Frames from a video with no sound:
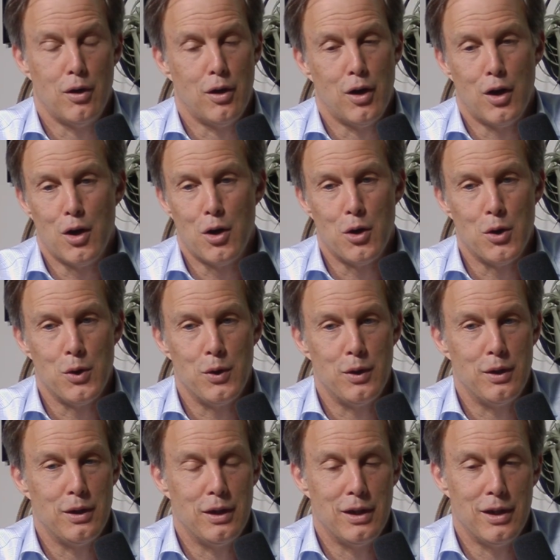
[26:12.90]
all
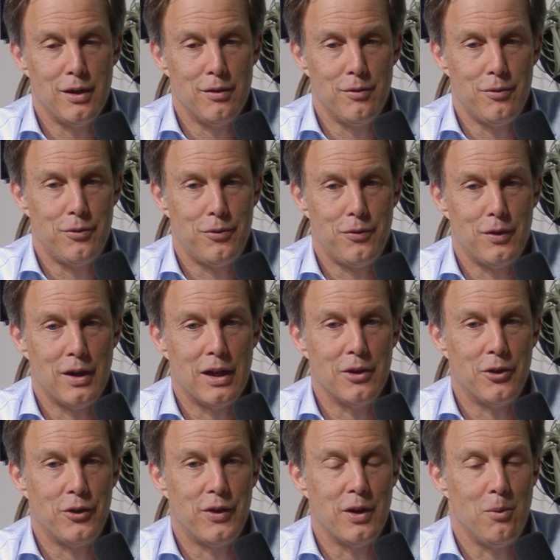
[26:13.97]
of
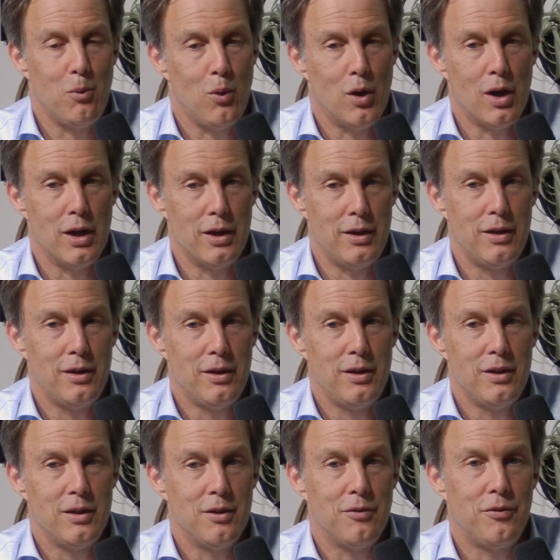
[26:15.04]
us that want
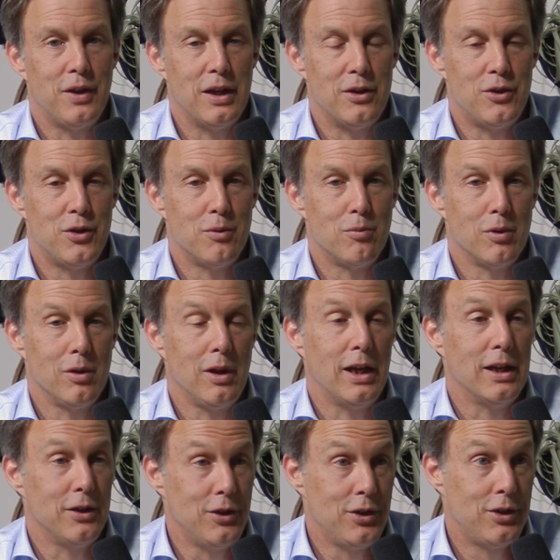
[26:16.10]
the Fed to
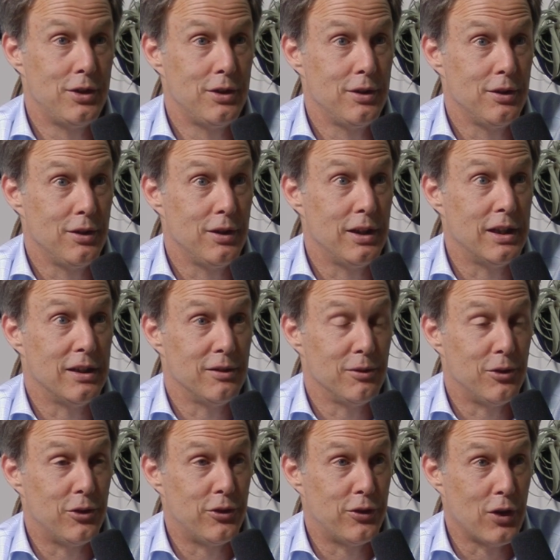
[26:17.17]
relent and
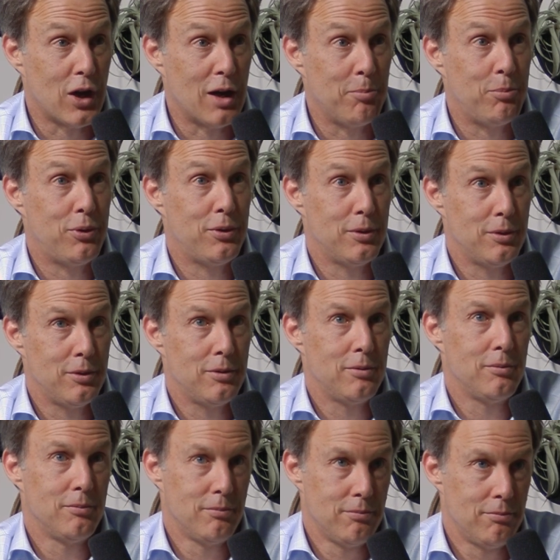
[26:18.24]
stop
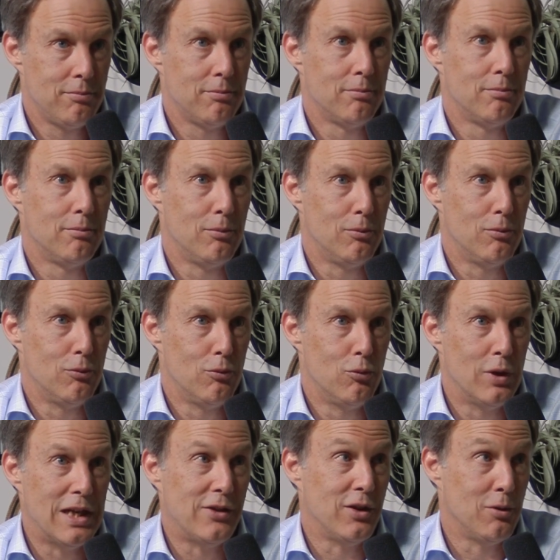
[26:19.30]

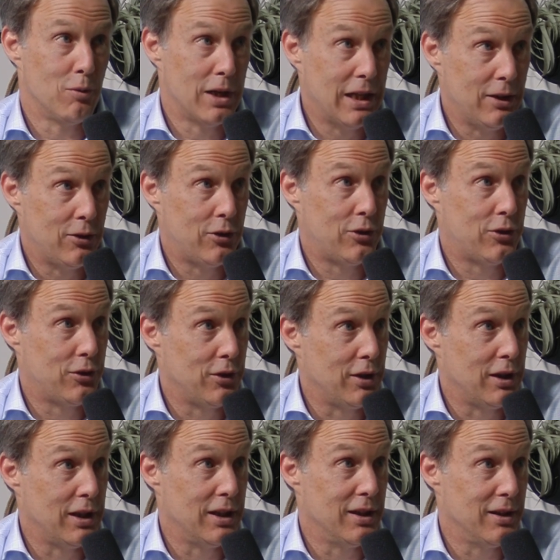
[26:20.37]
raising rates
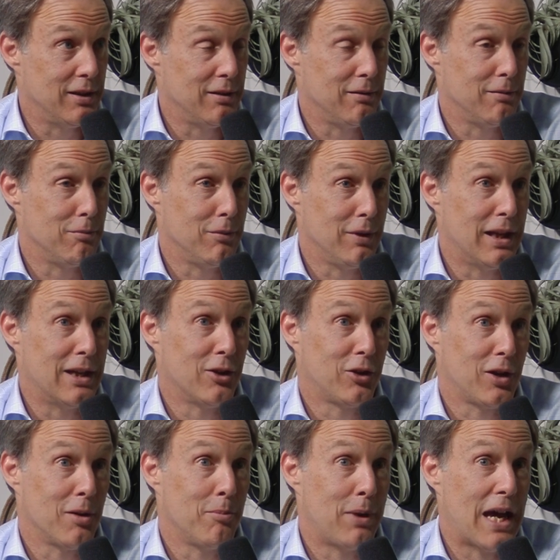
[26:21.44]
and let us
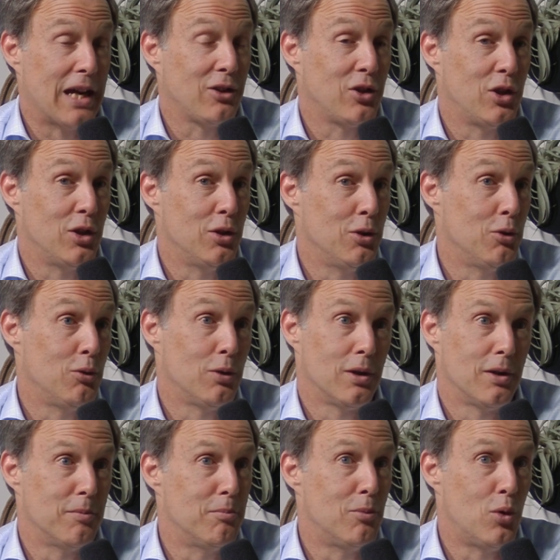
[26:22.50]
come back to
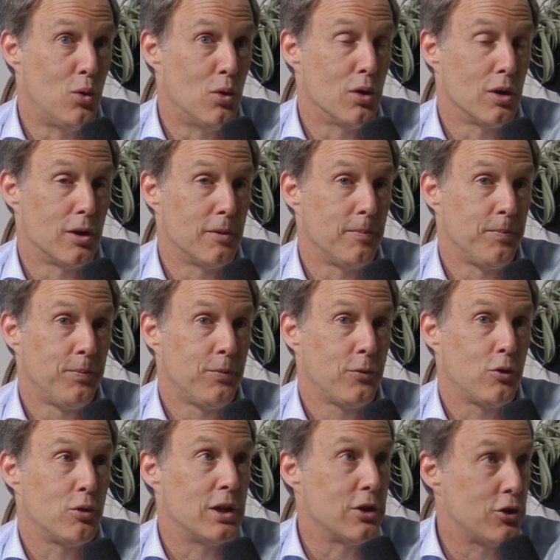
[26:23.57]
a more
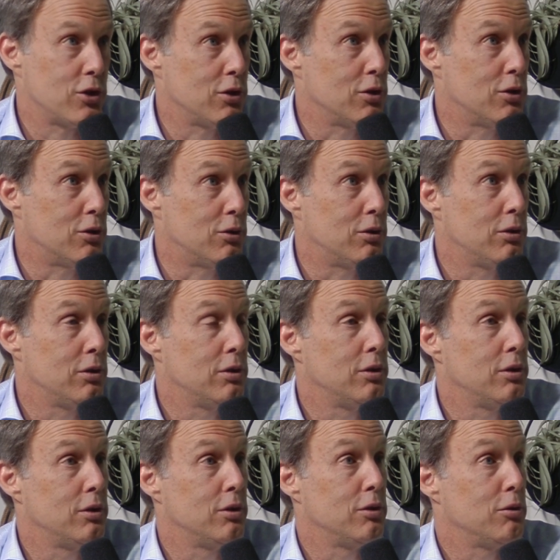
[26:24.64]
traditional
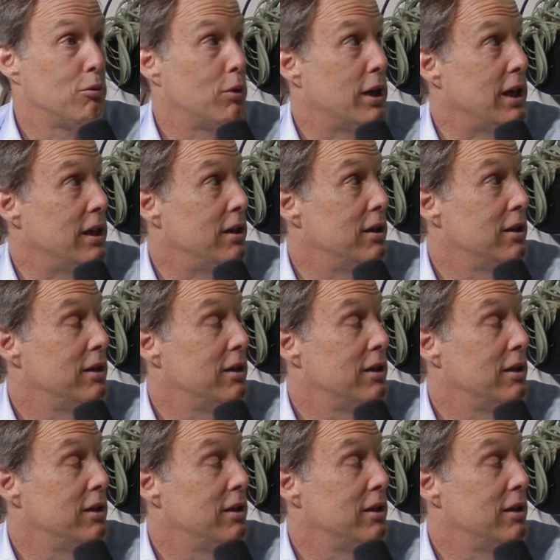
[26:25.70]
rate,